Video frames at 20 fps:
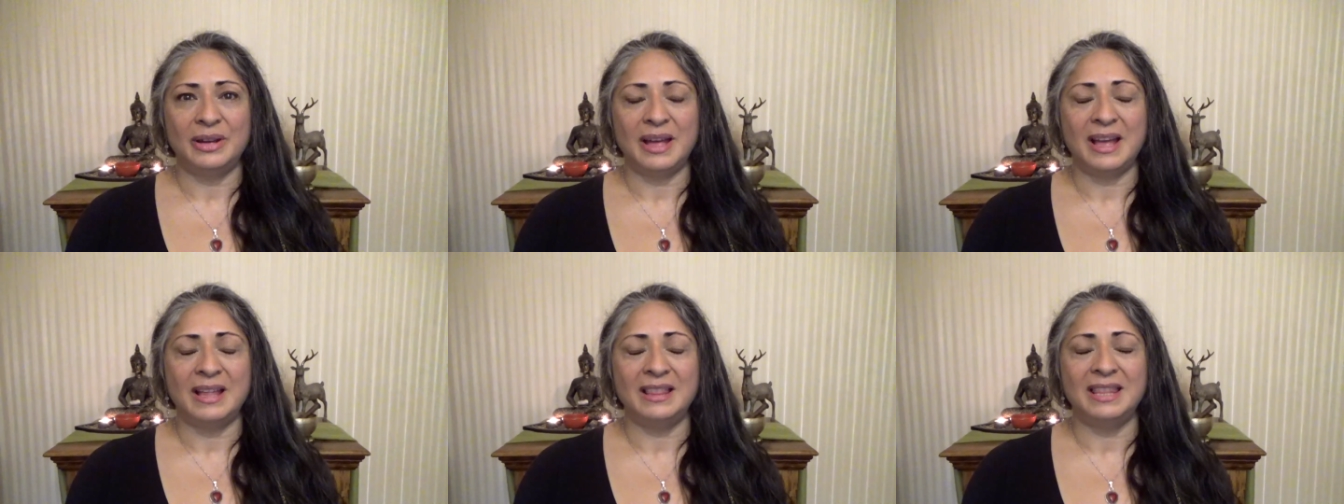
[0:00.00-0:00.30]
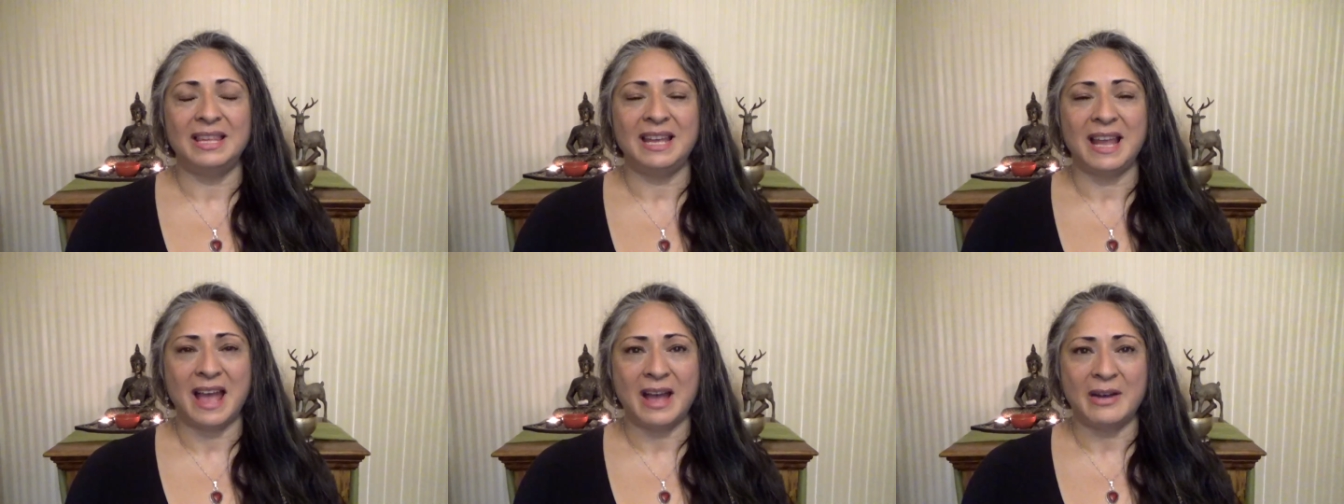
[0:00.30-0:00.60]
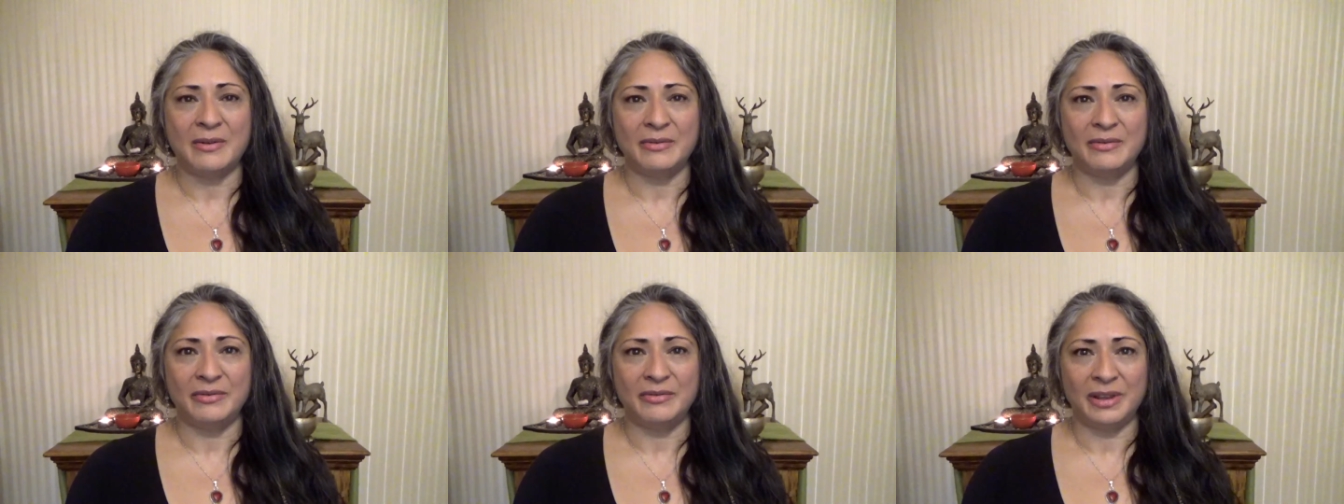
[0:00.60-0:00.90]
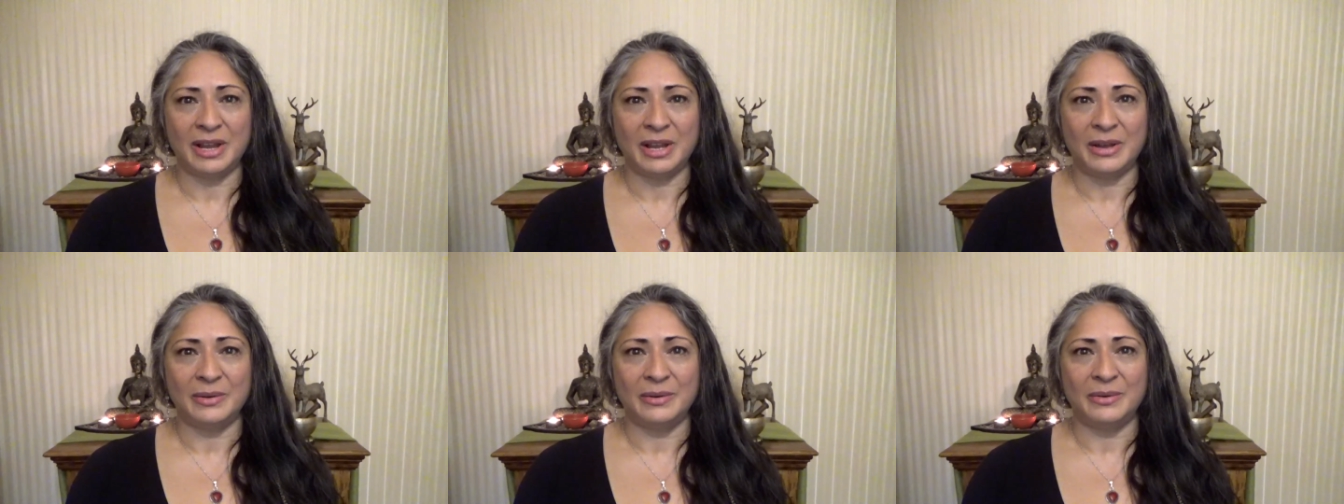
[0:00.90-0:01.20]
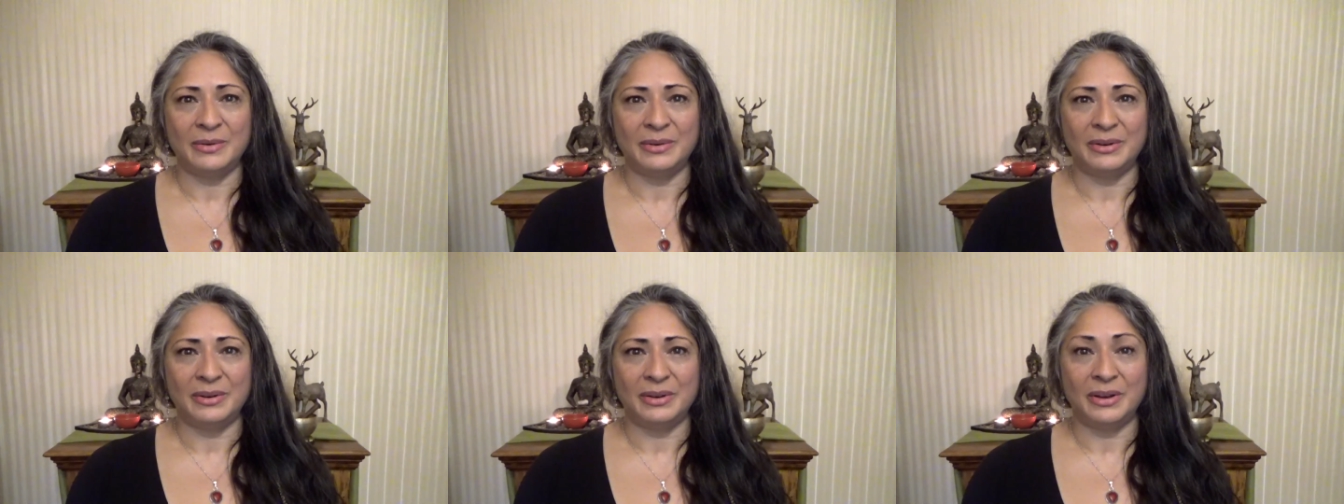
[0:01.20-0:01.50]
and the
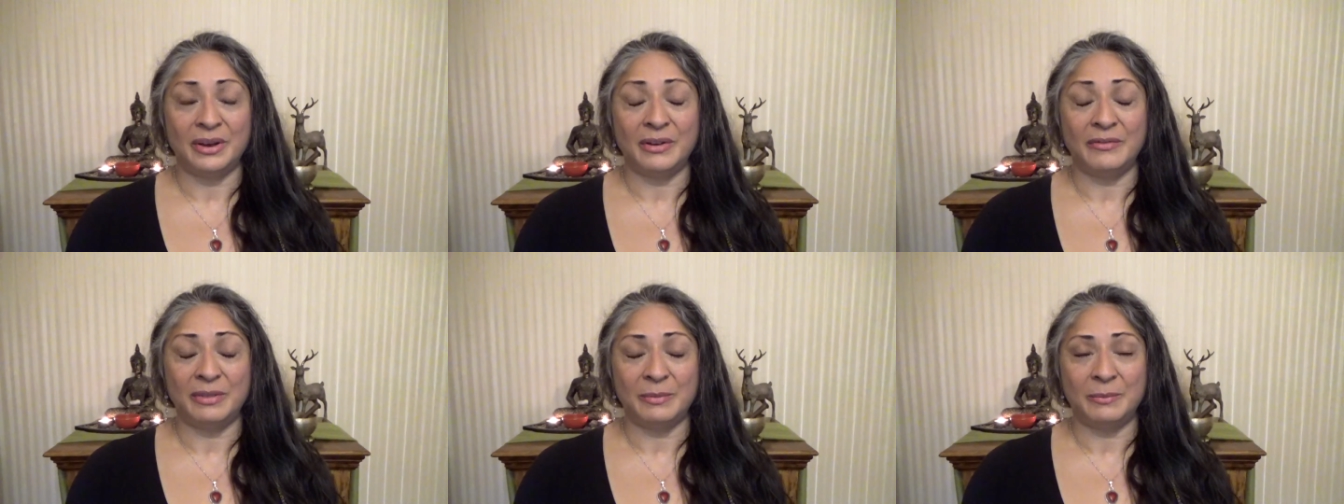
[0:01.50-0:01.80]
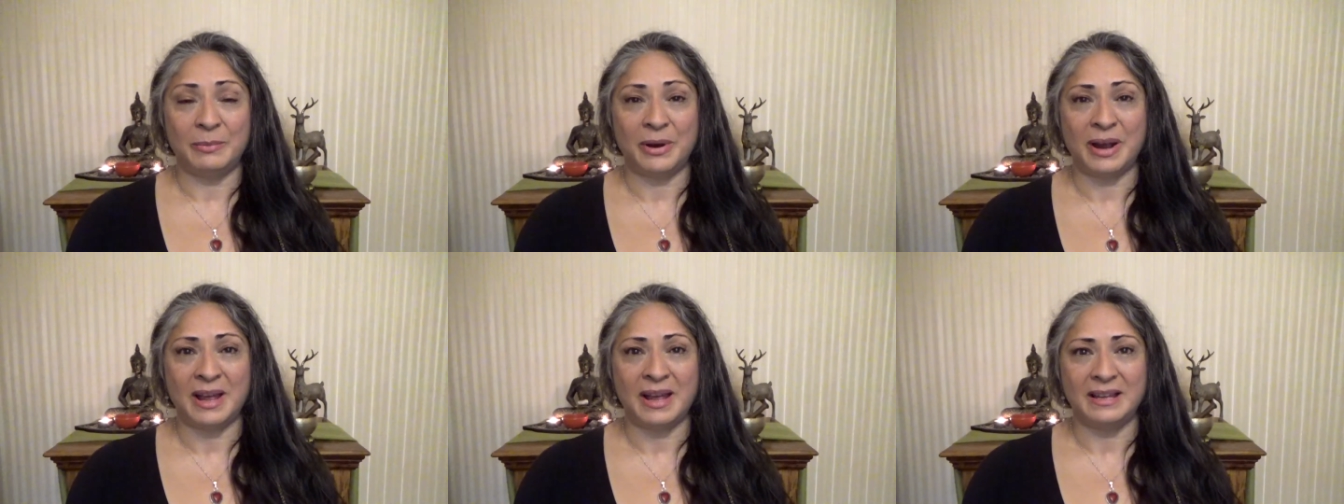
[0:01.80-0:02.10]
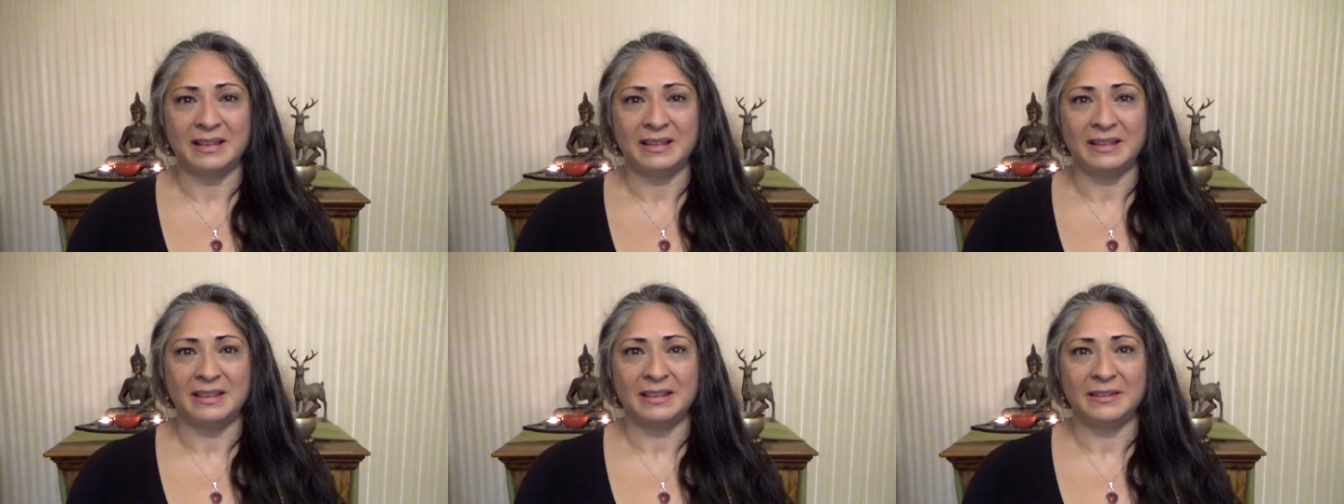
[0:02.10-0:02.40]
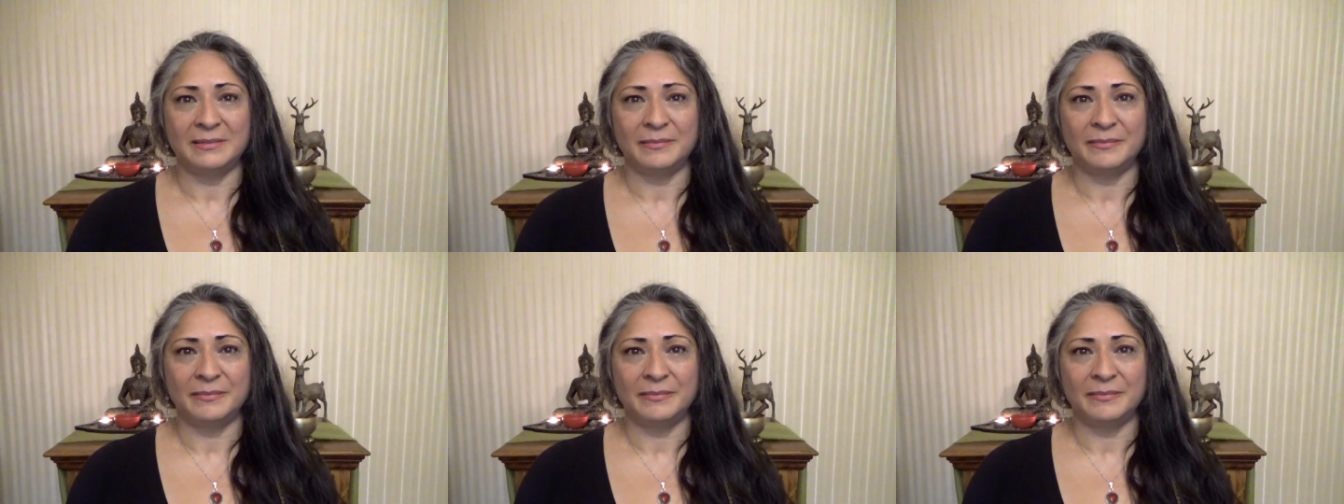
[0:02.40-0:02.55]
outflow of the breath.